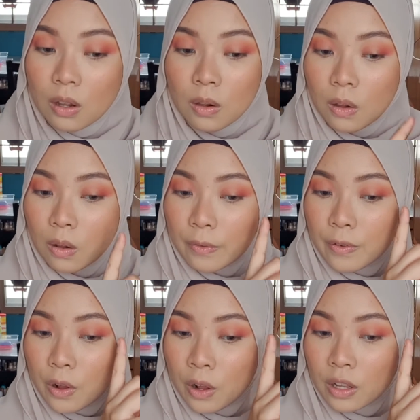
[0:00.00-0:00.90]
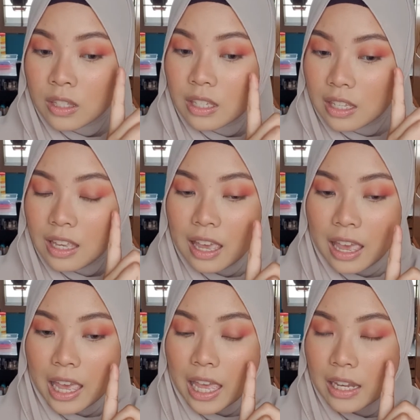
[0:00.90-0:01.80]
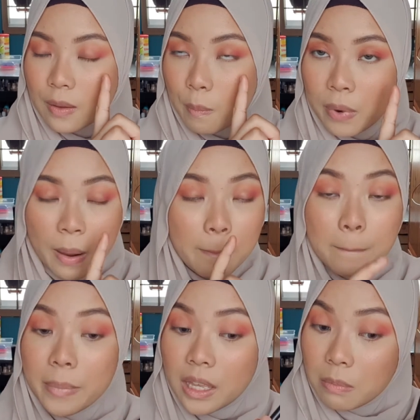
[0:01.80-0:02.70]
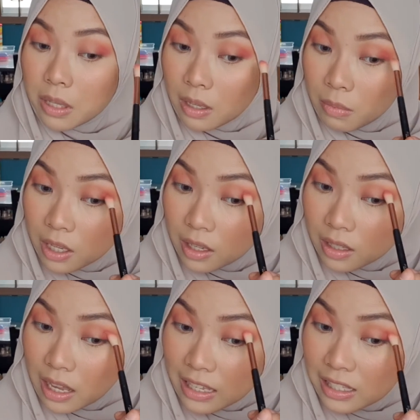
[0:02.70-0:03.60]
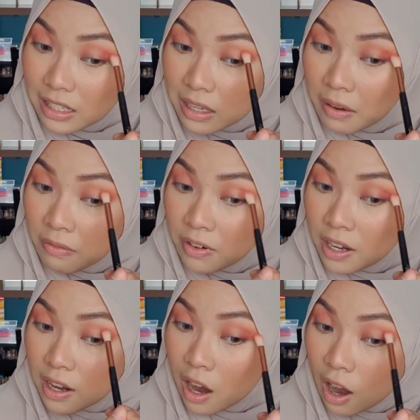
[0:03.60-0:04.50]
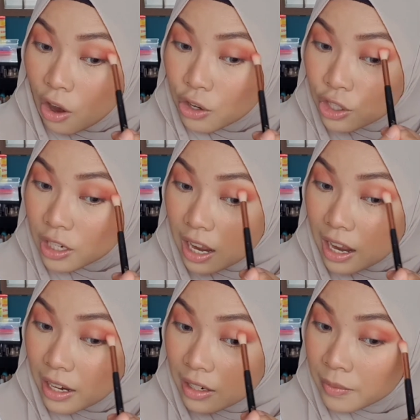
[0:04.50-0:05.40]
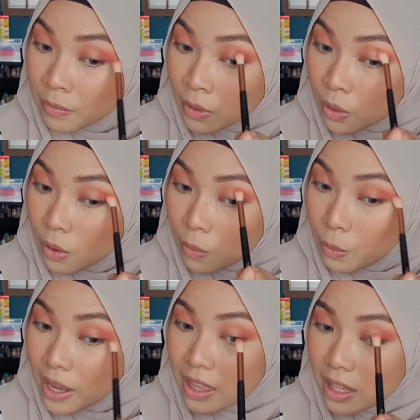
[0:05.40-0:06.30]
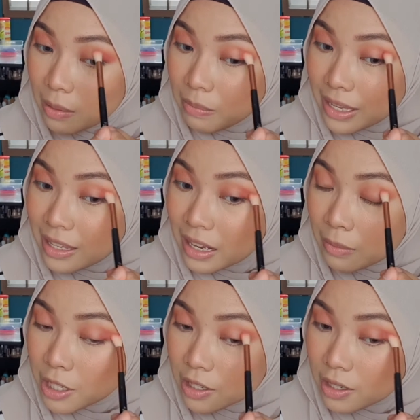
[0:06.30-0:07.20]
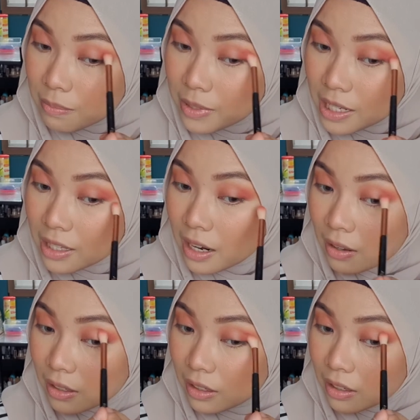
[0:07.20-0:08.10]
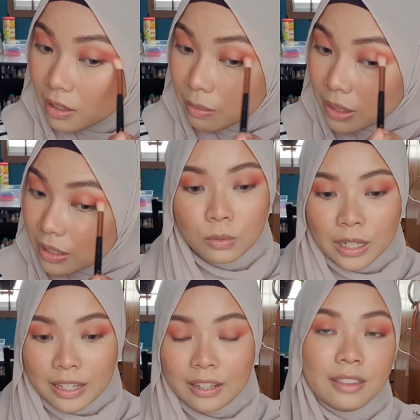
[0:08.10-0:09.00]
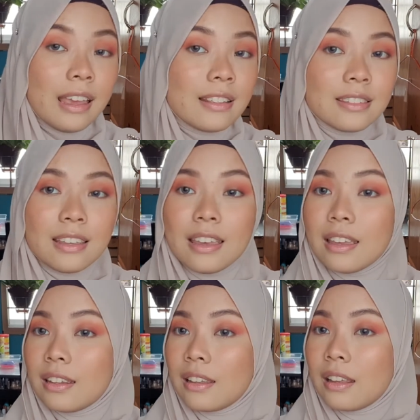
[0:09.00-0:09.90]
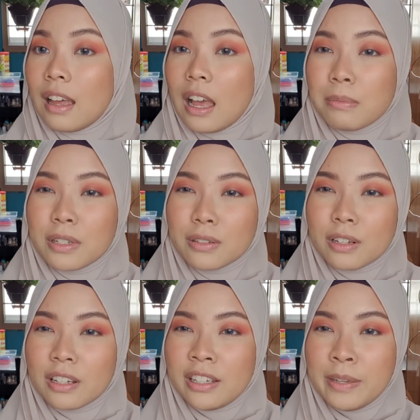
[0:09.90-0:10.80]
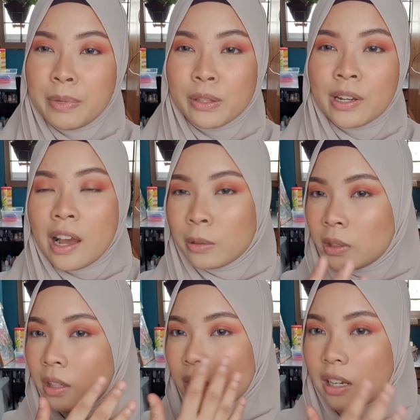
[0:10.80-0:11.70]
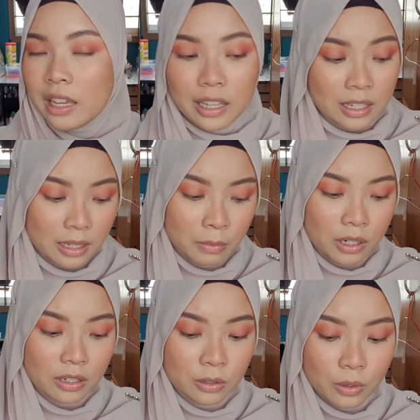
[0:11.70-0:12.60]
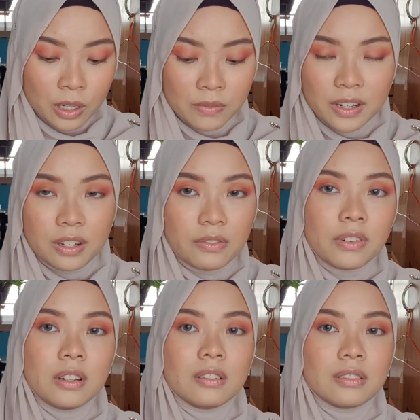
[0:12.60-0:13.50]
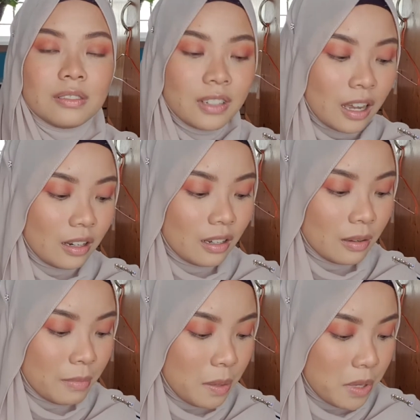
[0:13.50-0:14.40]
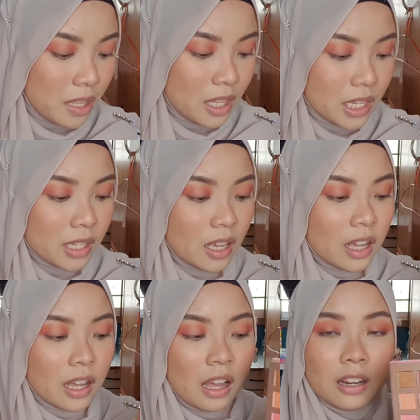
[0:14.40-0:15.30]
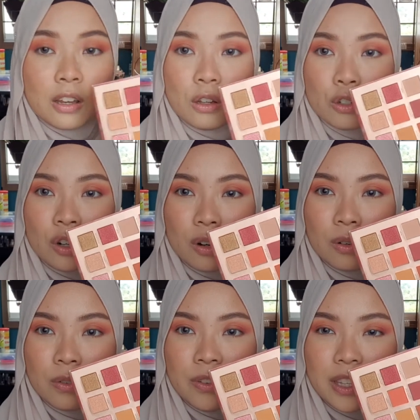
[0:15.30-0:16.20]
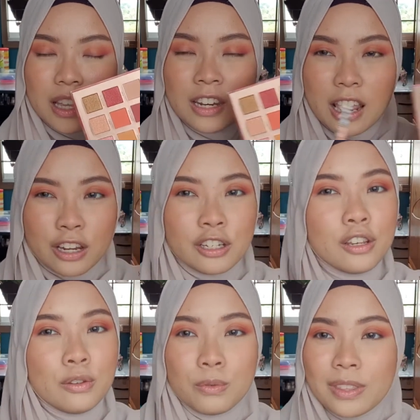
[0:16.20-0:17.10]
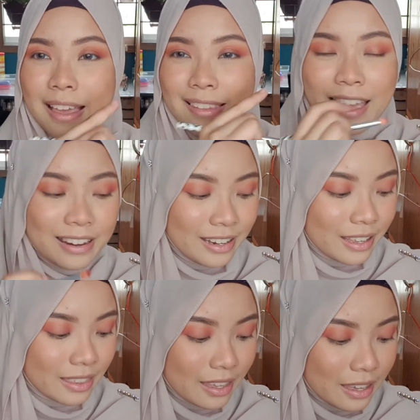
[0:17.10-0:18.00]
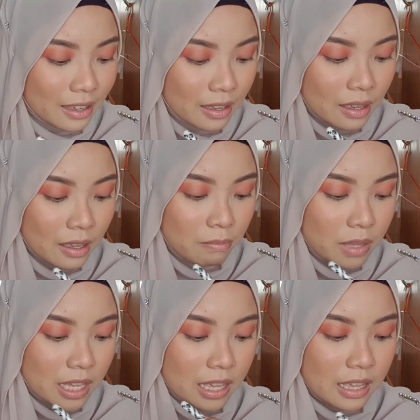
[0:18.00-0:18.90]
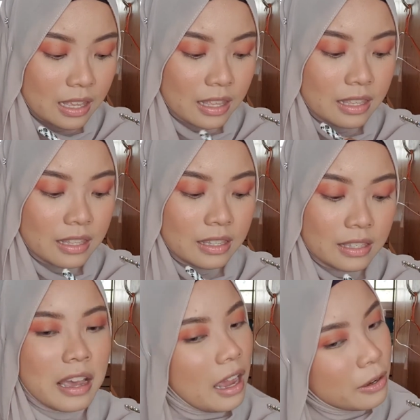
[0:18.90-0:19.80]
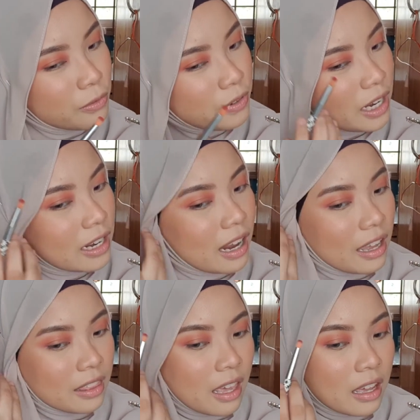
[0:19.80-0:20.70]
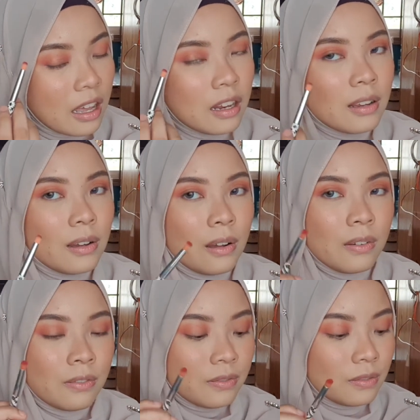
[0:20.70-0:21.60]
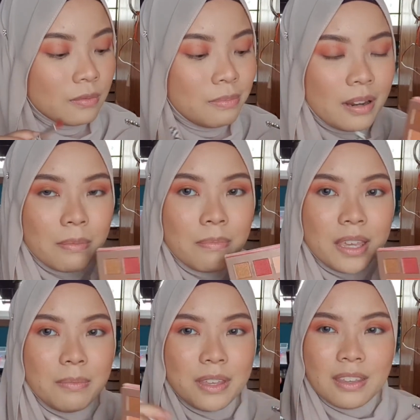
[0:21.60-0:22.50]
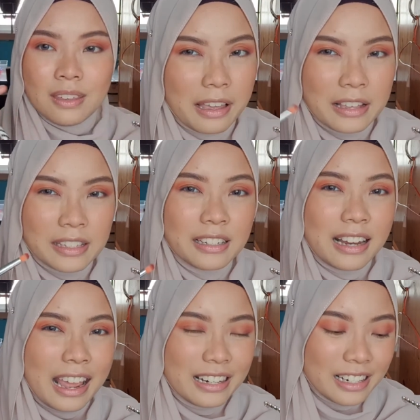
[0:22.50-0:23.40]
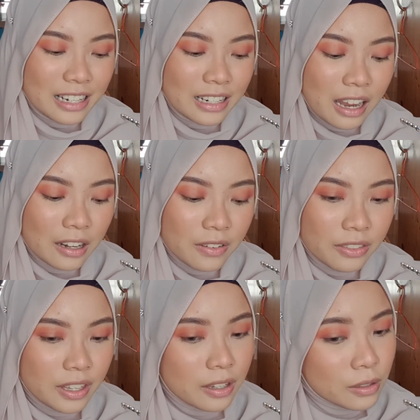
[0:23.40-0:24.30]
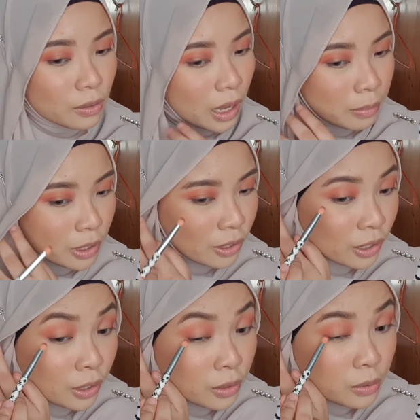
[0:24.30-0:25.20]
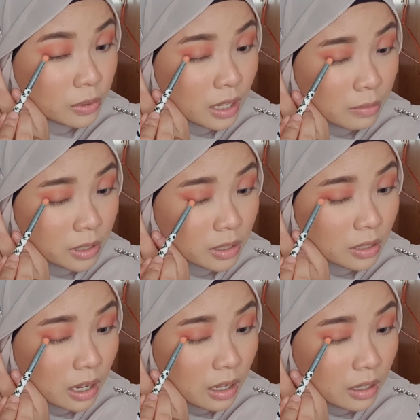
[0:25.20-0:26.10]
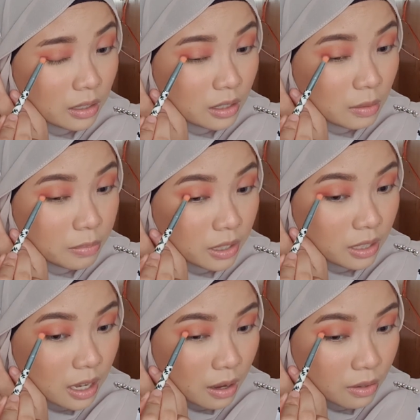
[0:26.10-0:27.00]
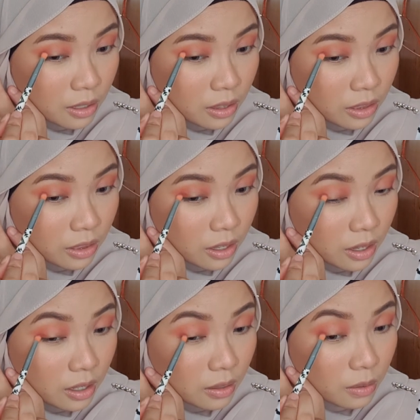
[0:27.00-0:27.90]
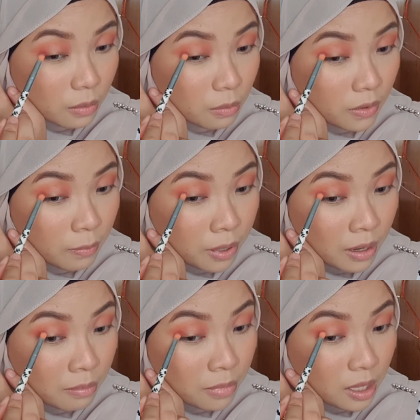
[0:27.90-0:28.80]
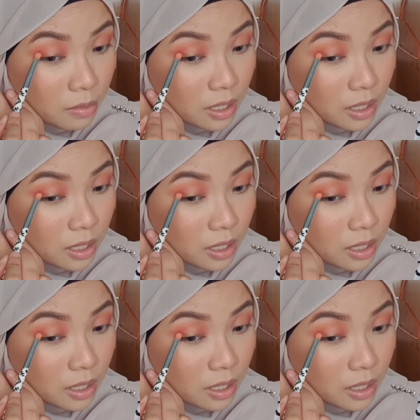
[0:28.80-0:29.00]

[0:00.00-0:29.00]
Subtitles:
of Hottie and Plum Baby, because I see a really harsh line of where they meet, and I'm just gonna blend it out a little bit, and then that's it. I'm just gonna keep it to the outer third, I guess. I'm gonna go in with a different color, maybe this color called Choco Feast, and actually do that lining thing, because I don't really like that color of Plum Baby as a lining kind of thing, so I'm not gonna do that. I'm just gonna deepen the outer third with Plum Baby.